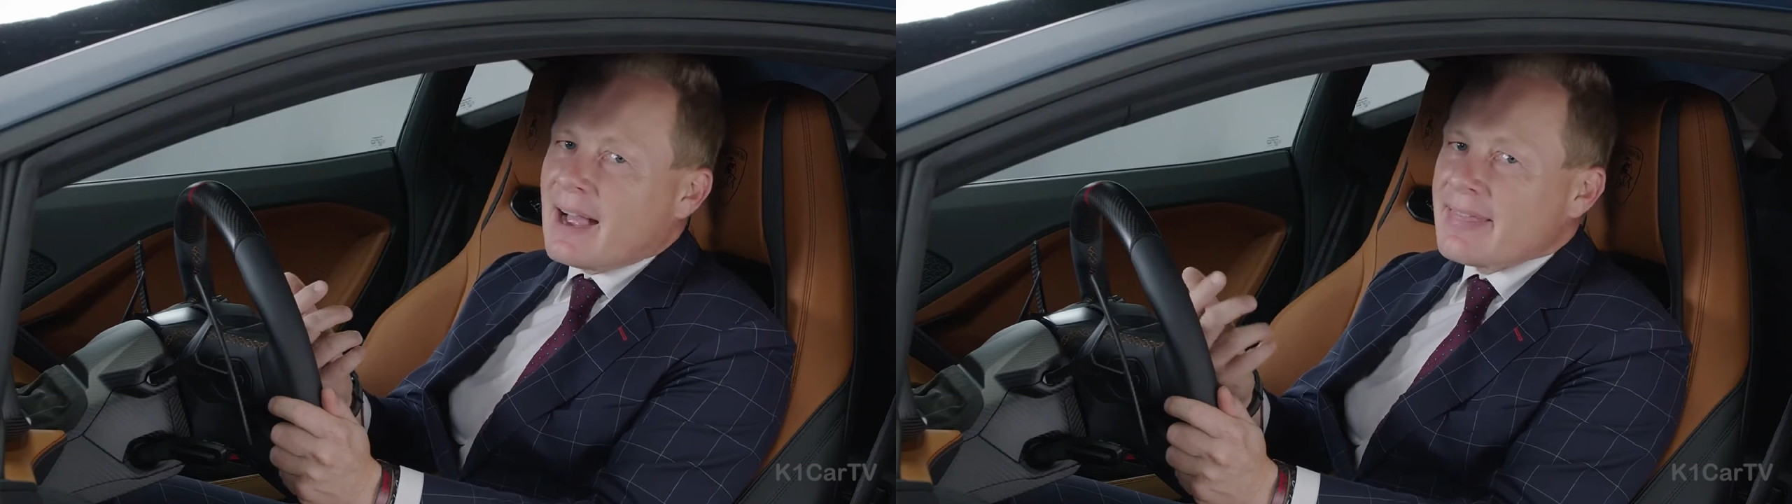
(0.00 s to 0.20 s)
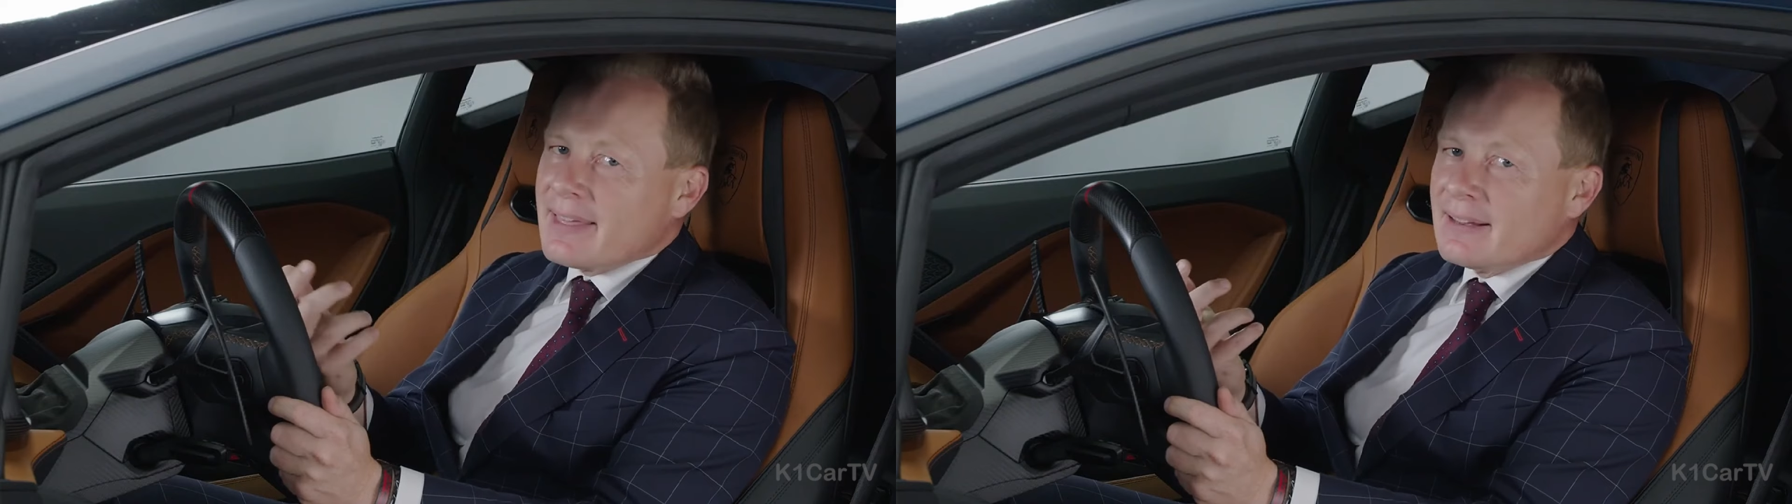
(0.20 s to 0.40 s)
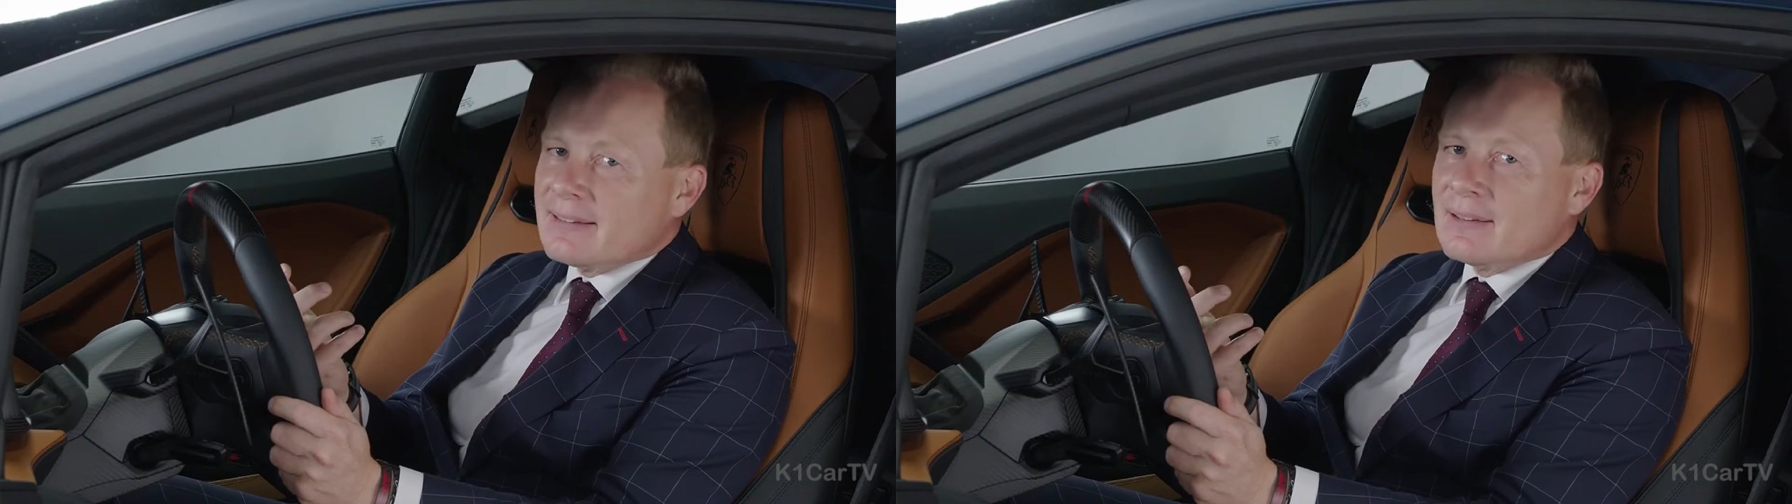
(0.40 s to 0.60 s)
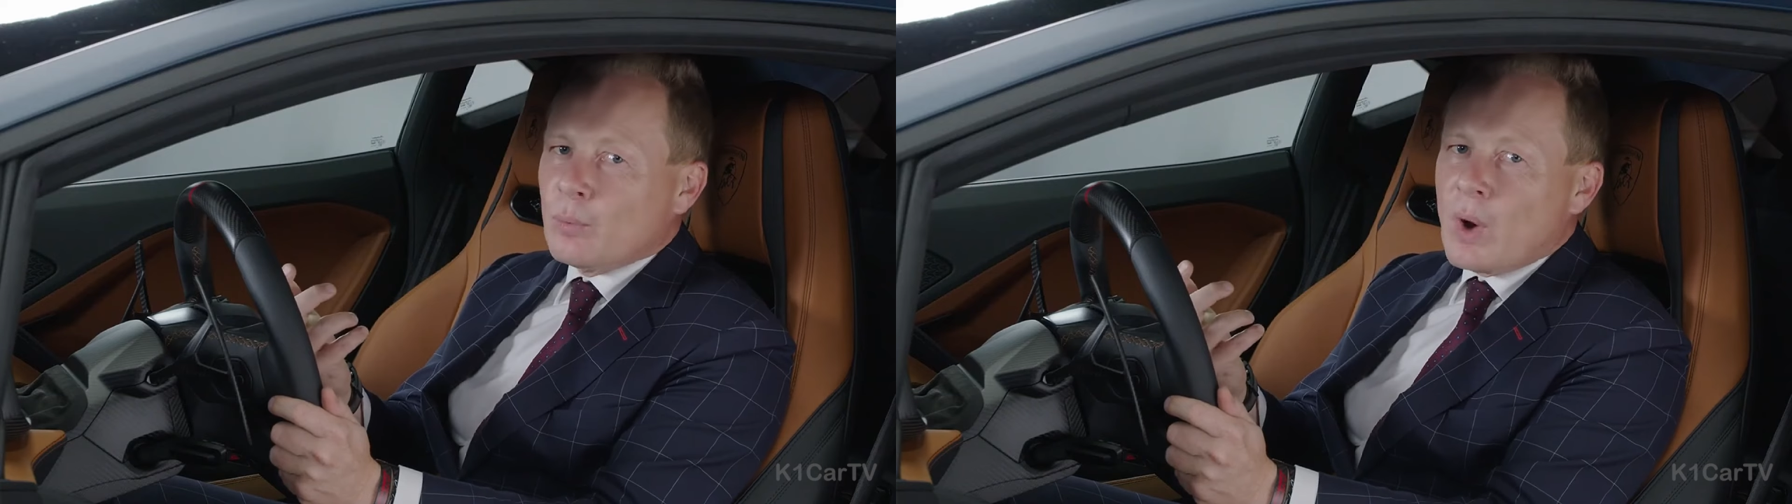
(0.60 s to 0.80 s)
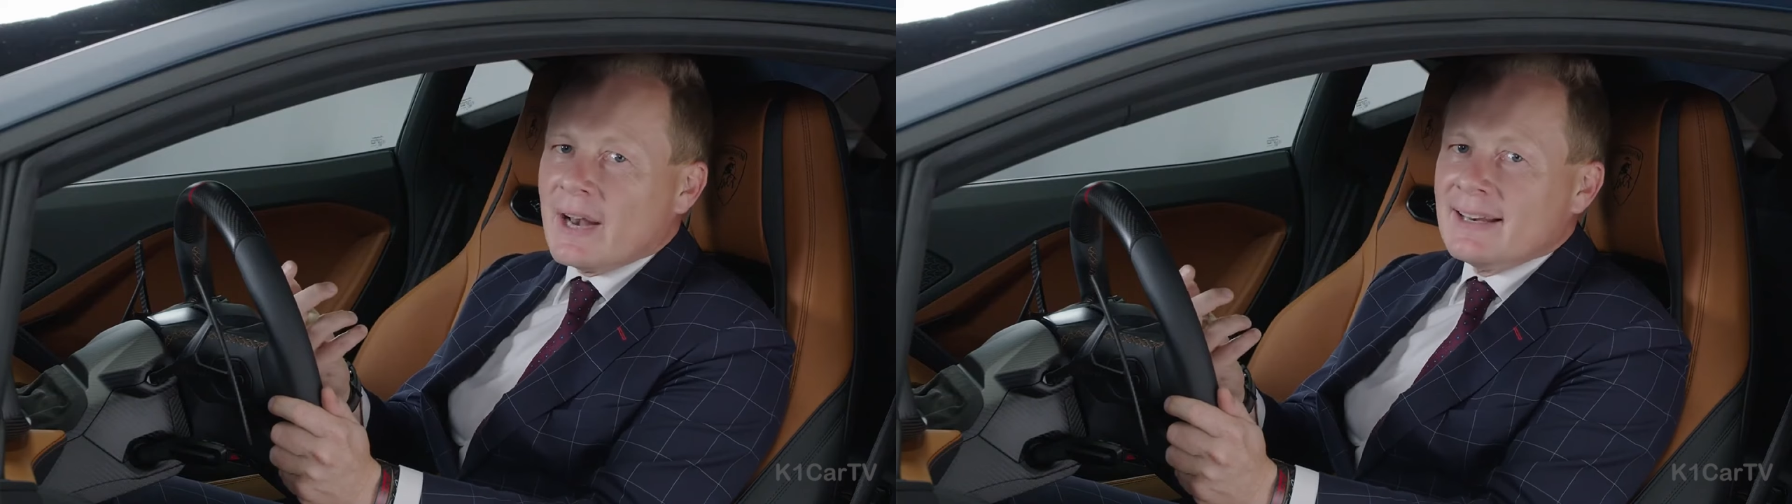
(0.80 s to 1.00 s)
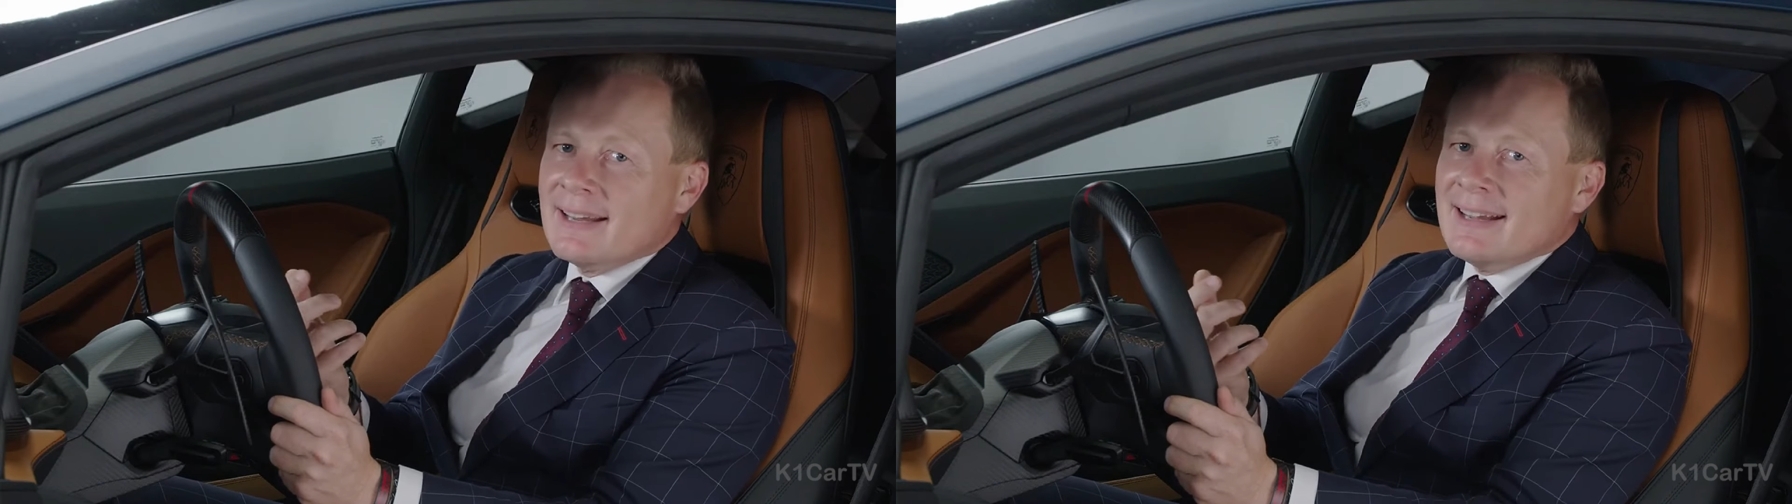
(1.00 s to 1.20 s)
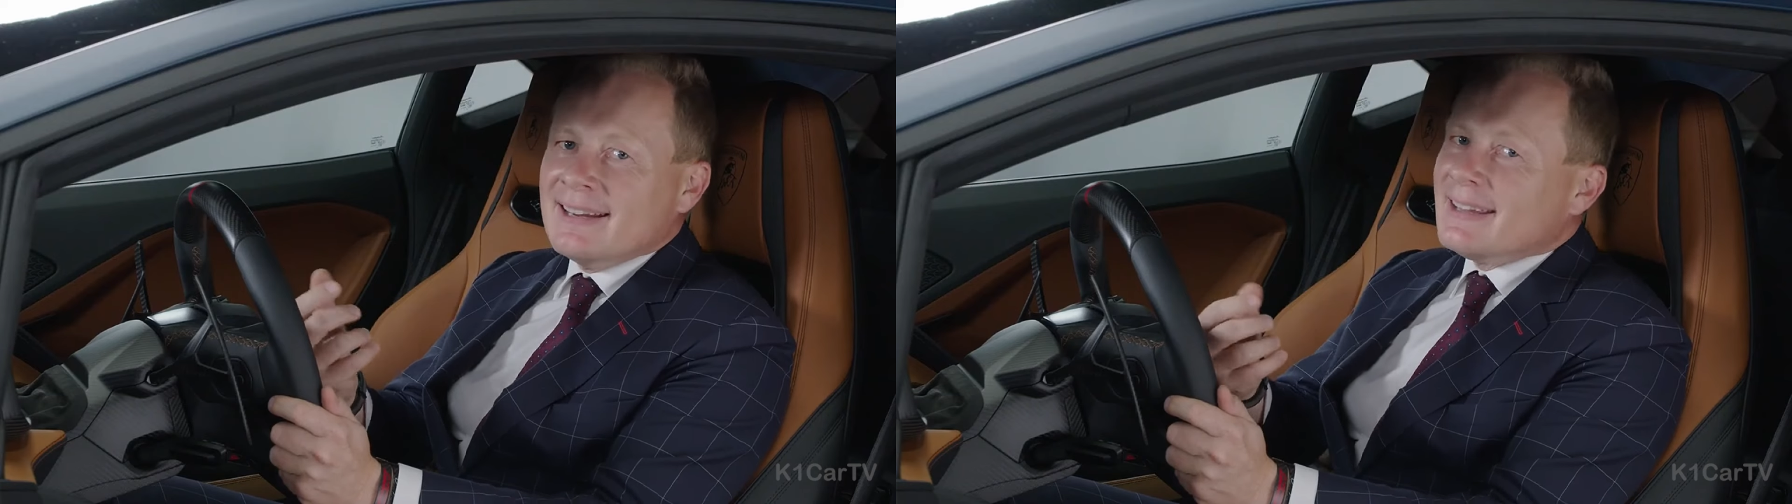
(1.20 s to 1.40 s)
I think, is the one